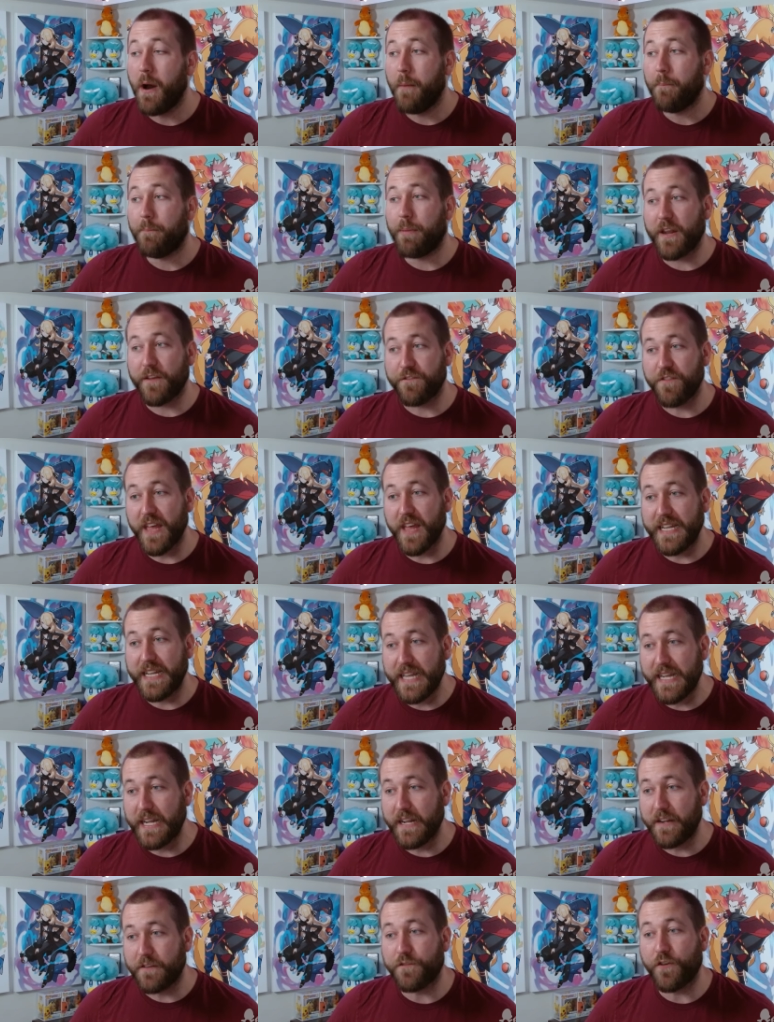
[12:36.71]
But if they did
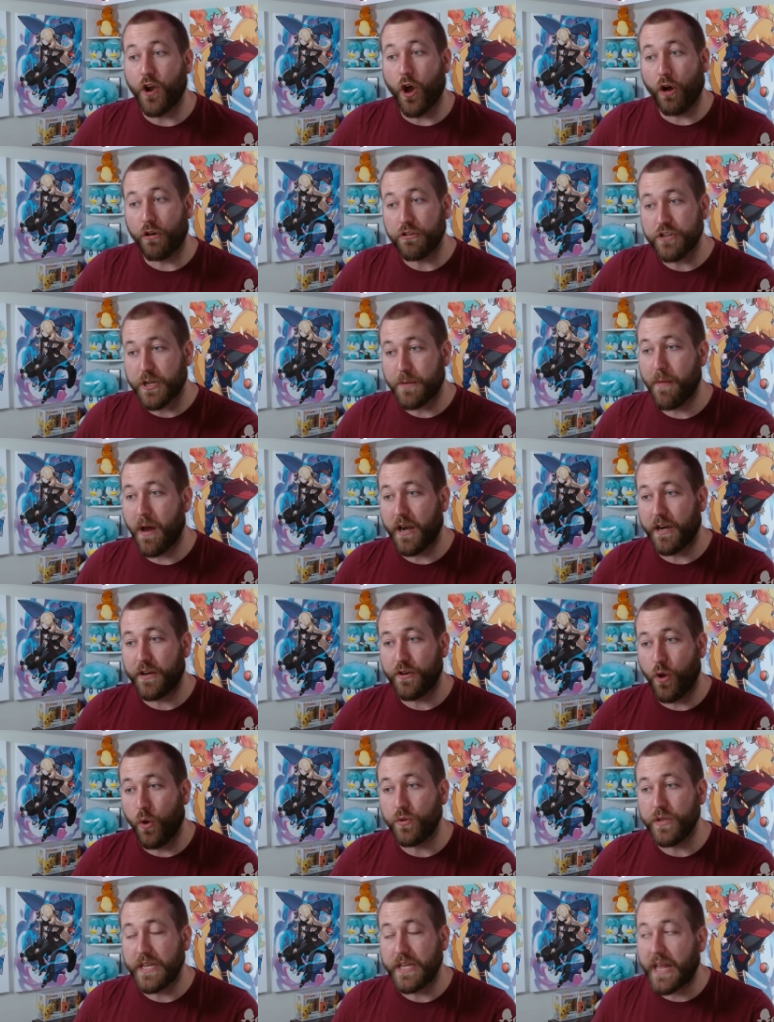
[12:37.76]
it for ultra modern
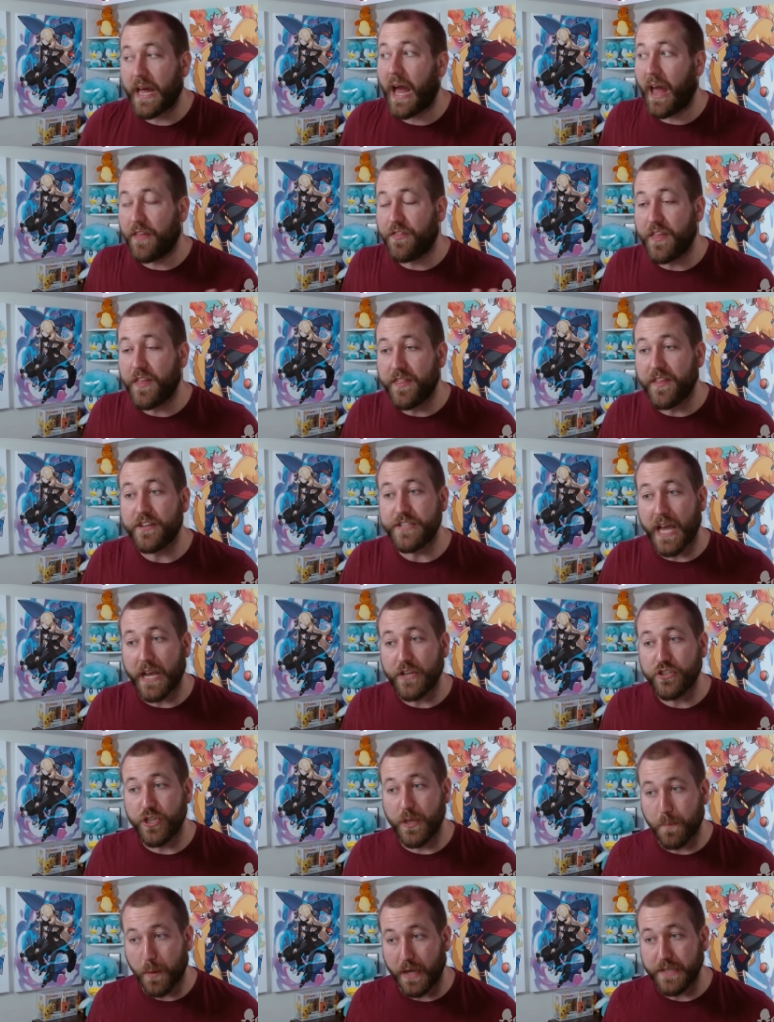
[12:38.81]
only, like I think there's
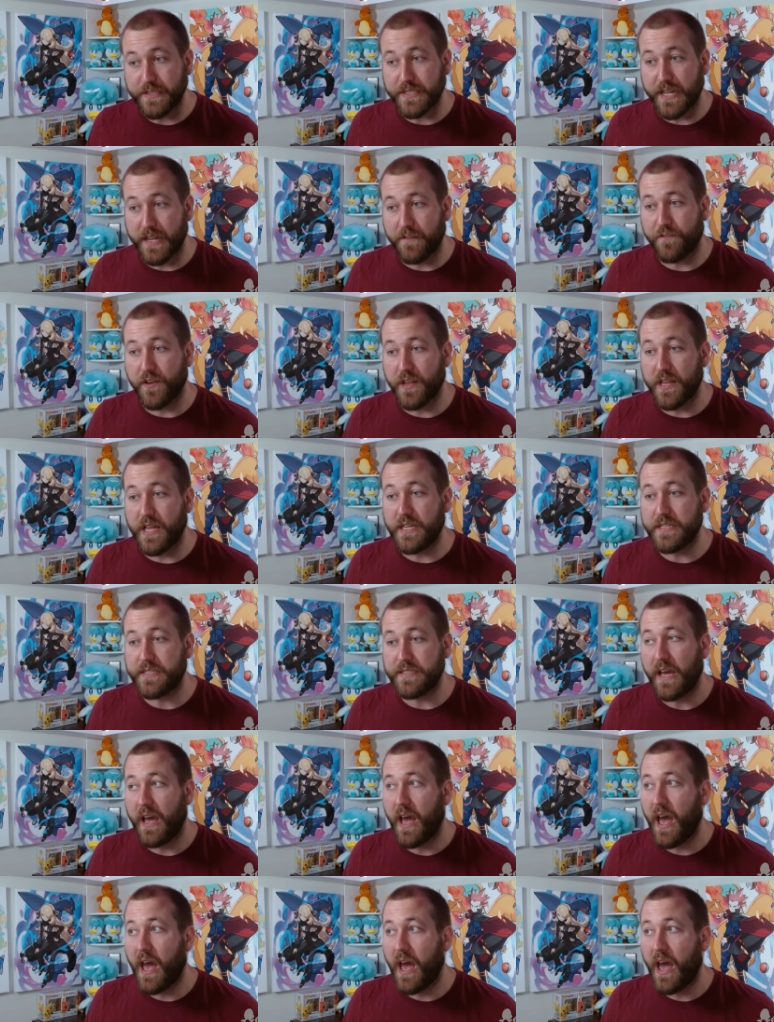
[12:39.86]
actually precedent for this.